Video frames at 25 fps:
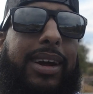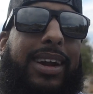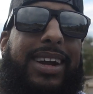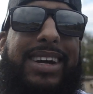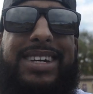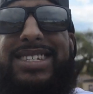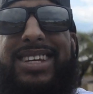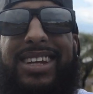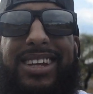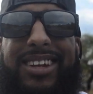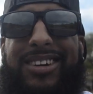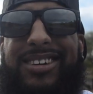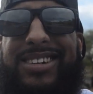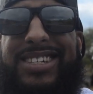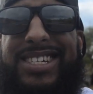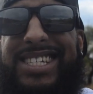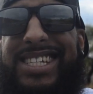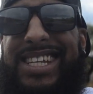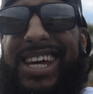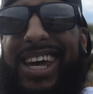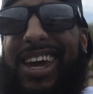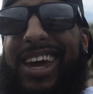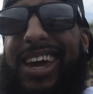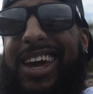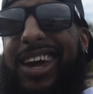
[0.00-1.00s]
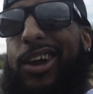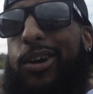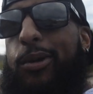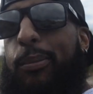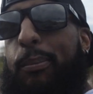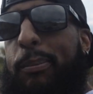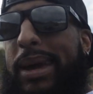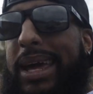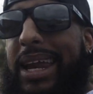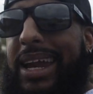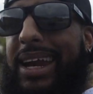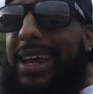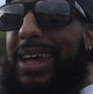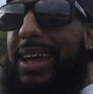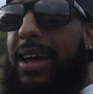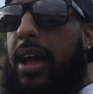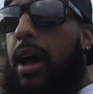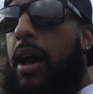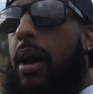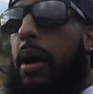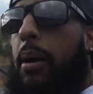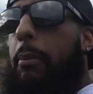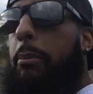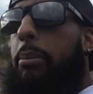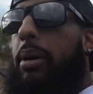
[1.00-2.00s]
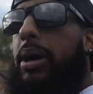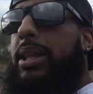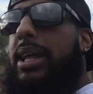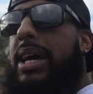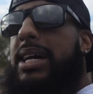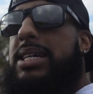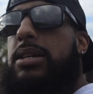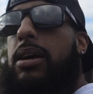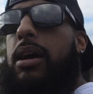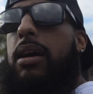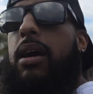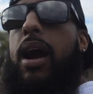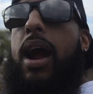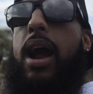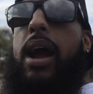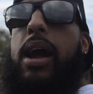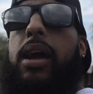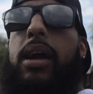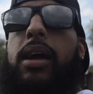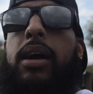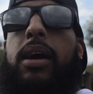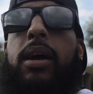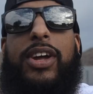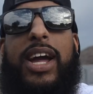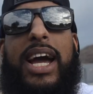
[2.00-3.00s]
It is a little sticky humidity, but that's all right.